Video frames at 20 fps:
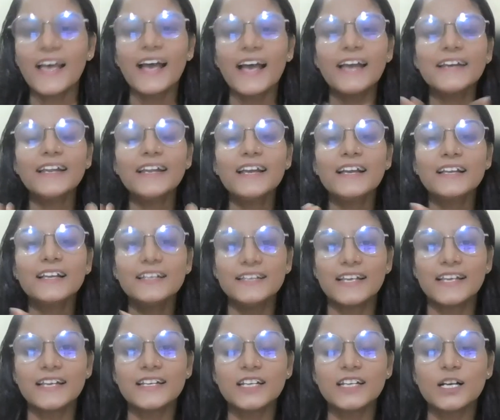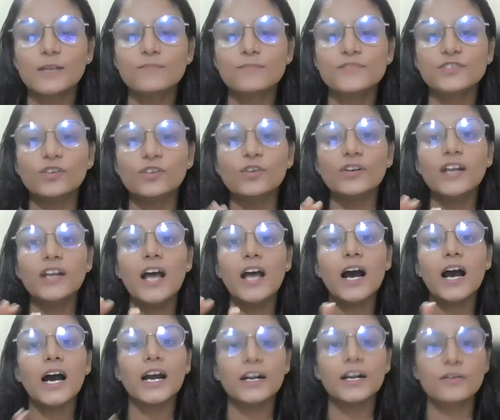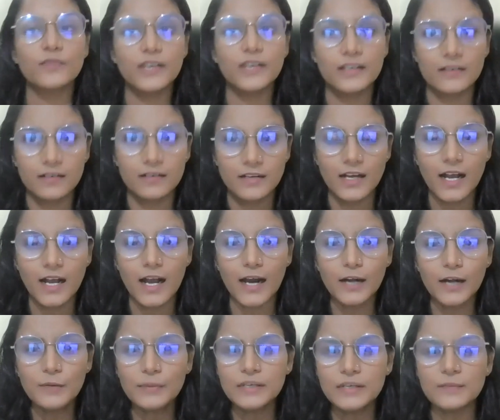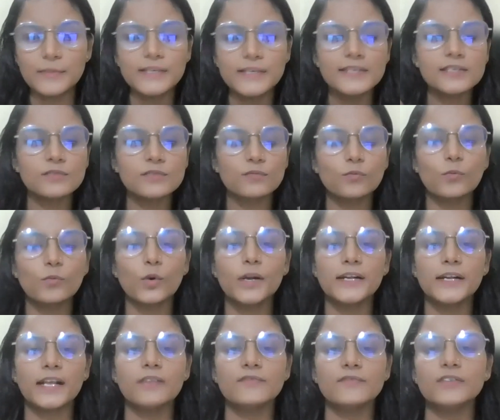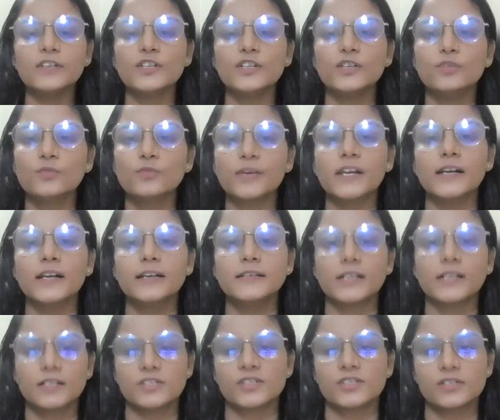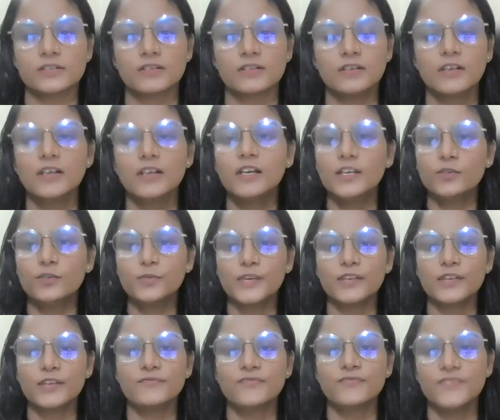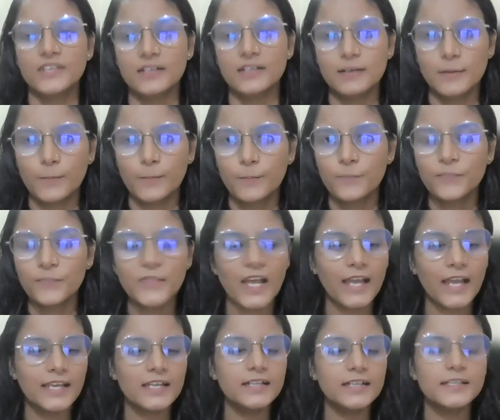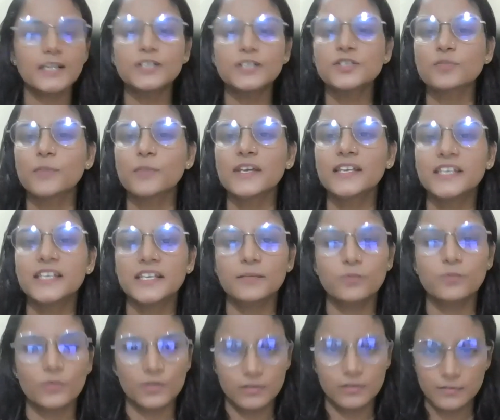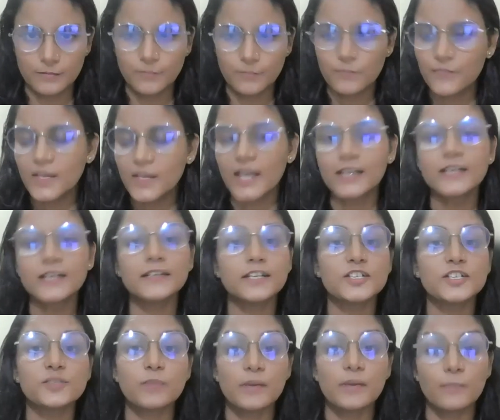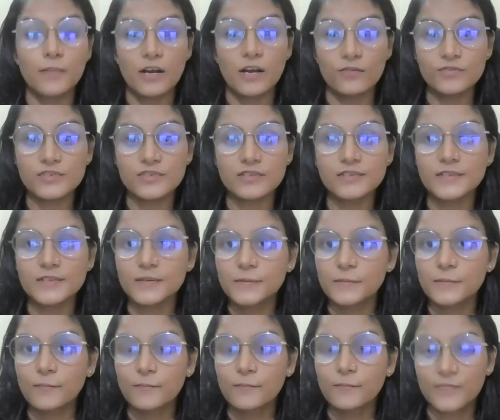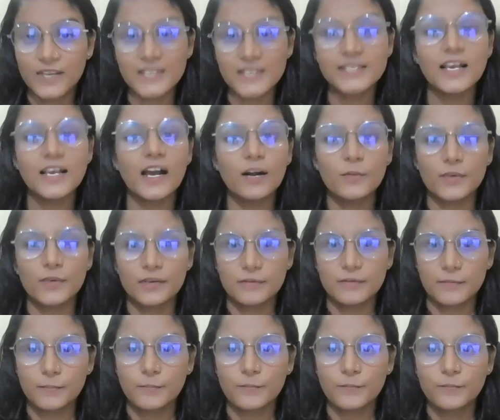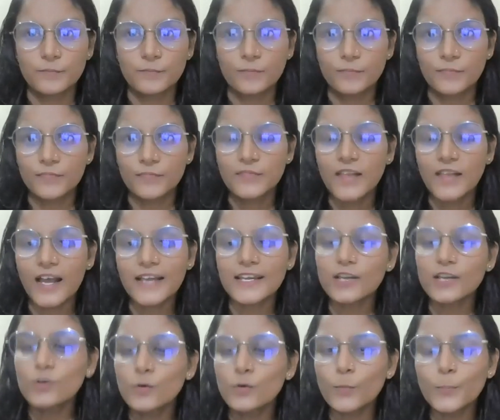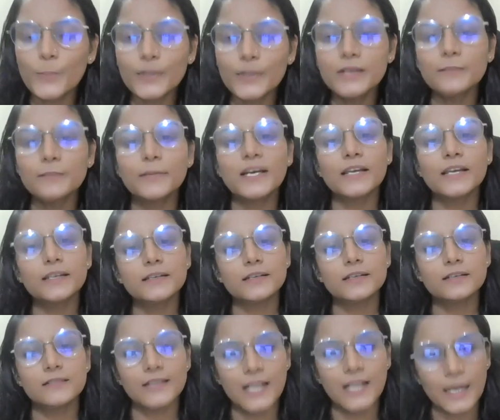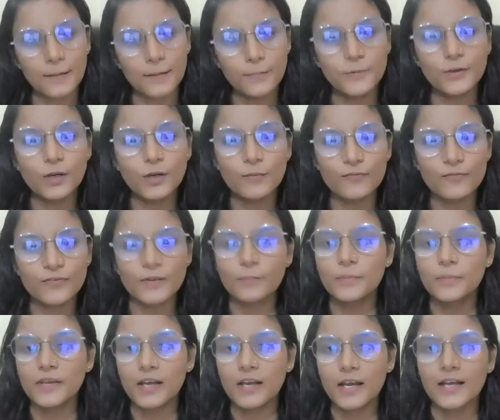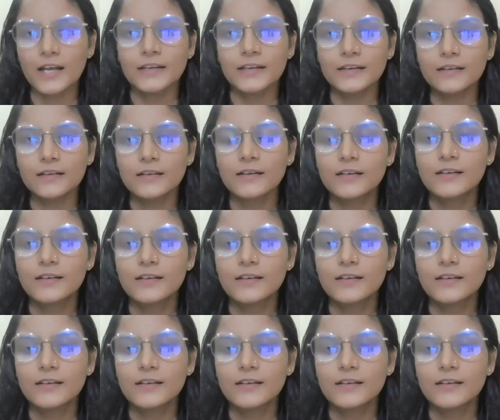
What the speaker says: And then comes your hardware. Hardware means whatever you can touch, you can feel. I can touch my keyboard, I can touch my mouse. That's hardware. I can open my laptop from behind,